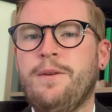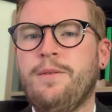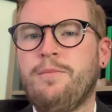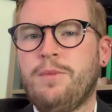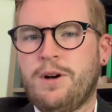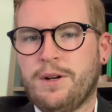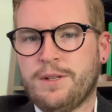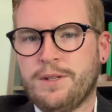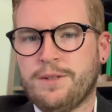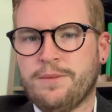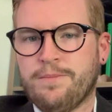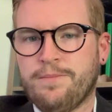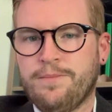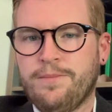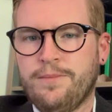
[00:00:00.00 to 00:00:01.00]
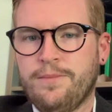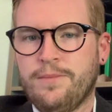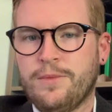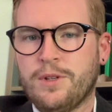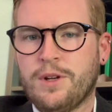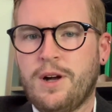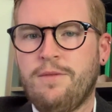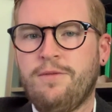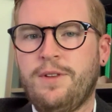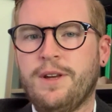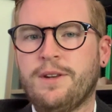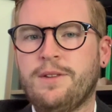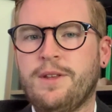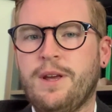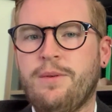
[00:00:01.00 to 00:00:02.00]
Marxism. It's a
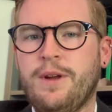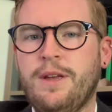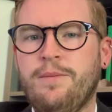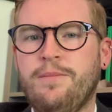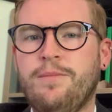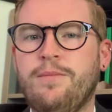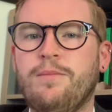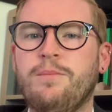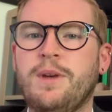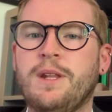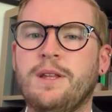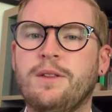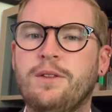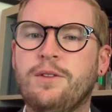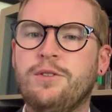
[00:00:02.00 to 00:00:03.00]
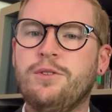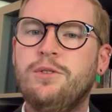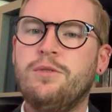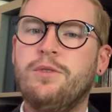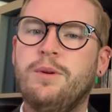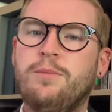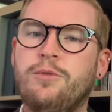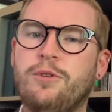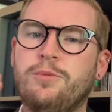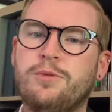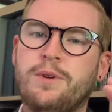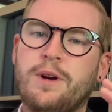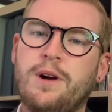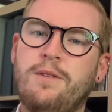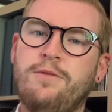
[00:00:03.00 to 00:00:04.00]
conflict theory, meaning that the two groups
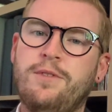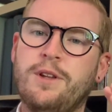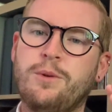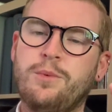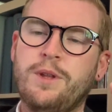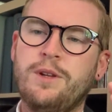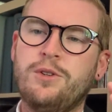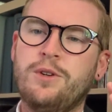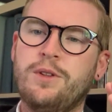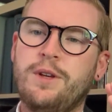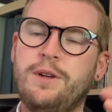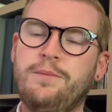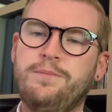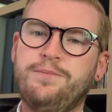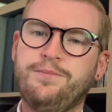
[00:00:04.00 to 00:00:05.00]
are in conflict with each other.